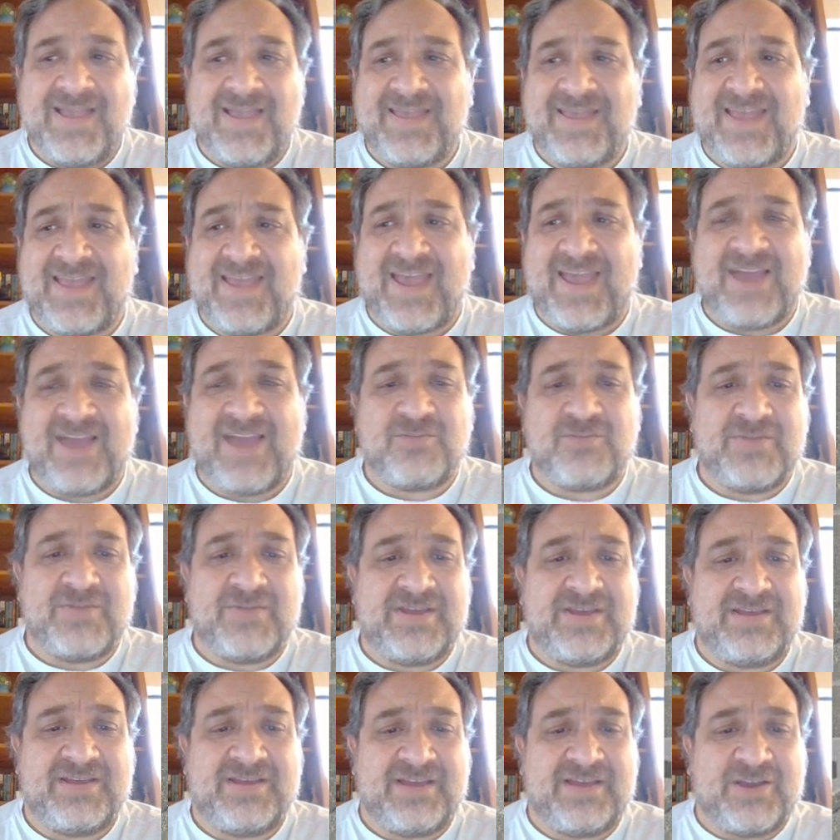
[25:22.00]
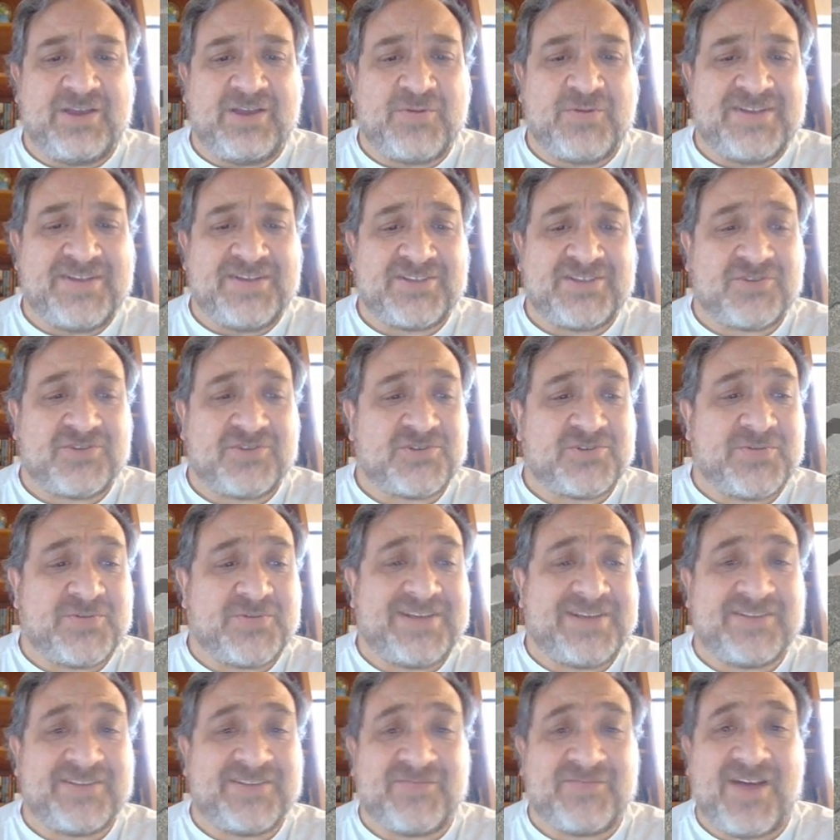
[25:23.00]
Can we increase our
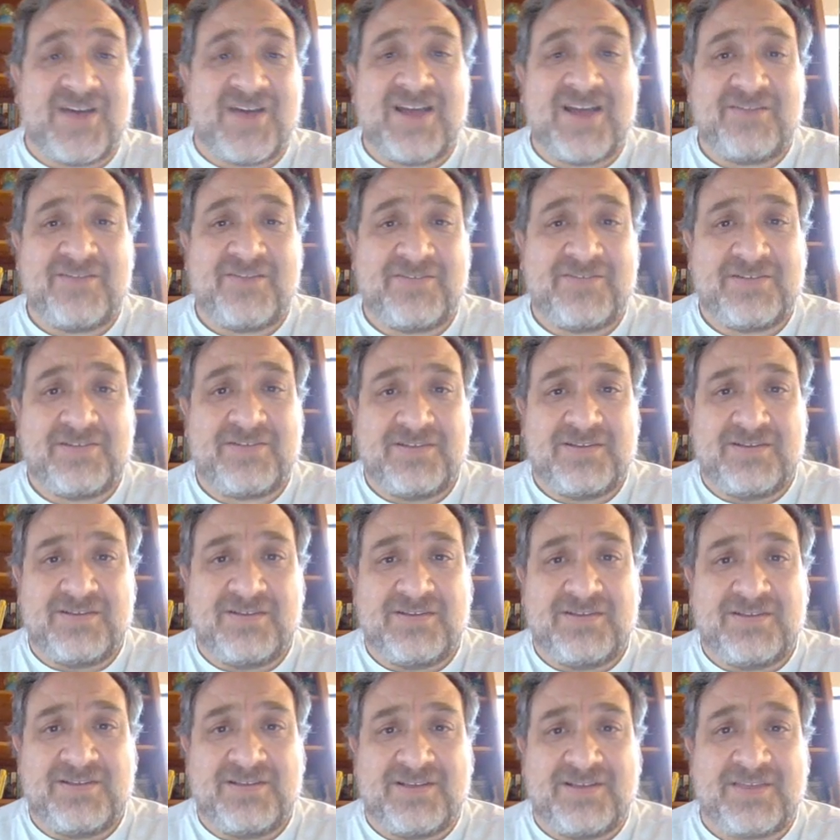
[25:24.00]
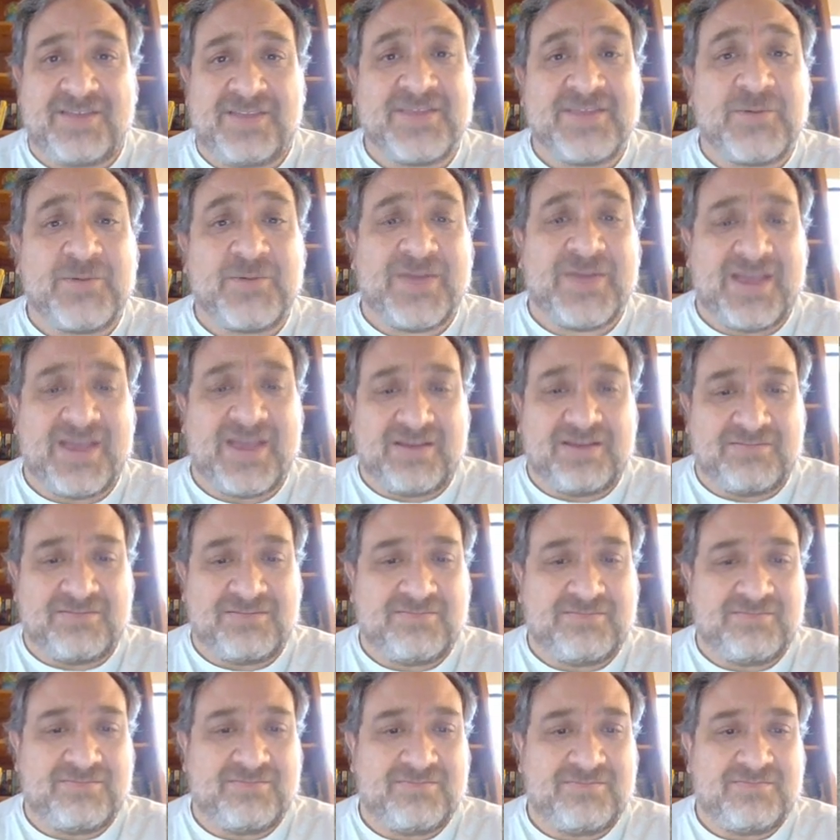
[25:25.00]
streak to 5? I think we can.
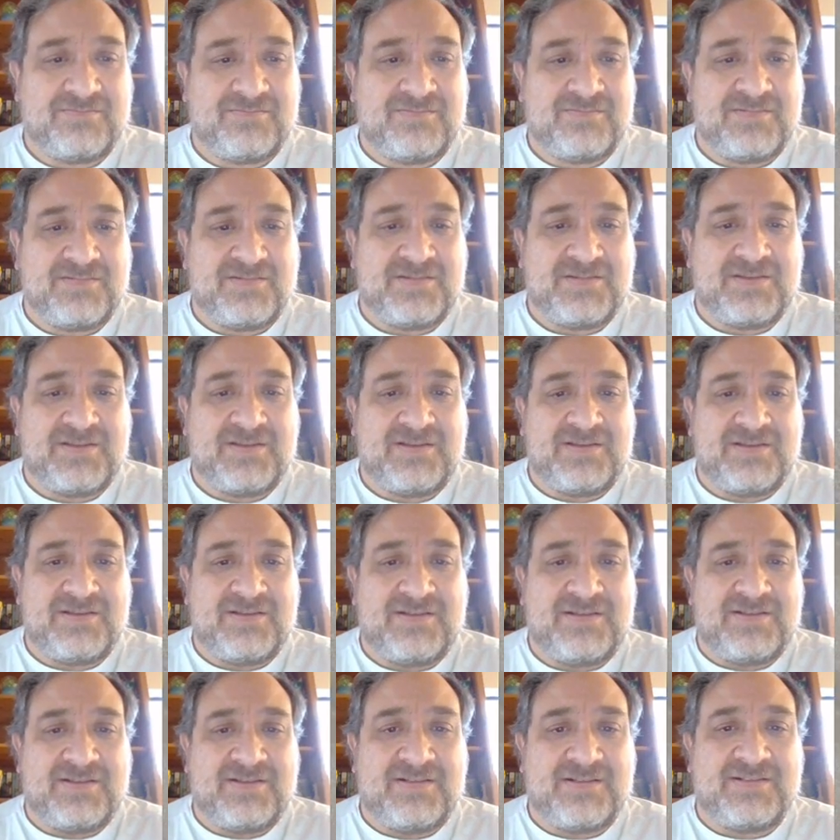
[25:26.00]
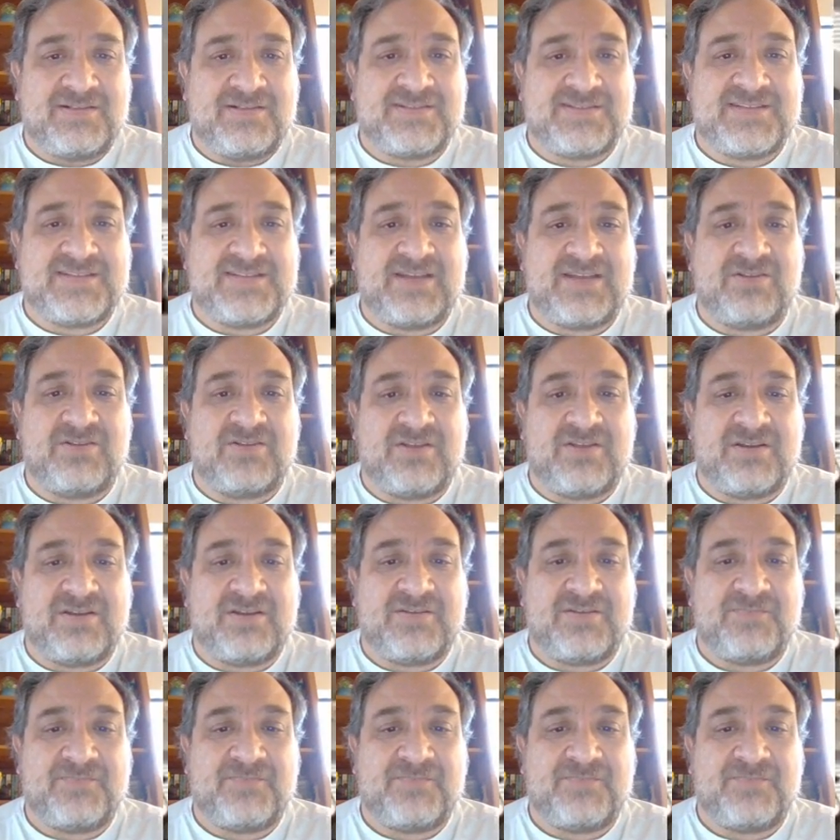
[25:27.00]
Let's take a look.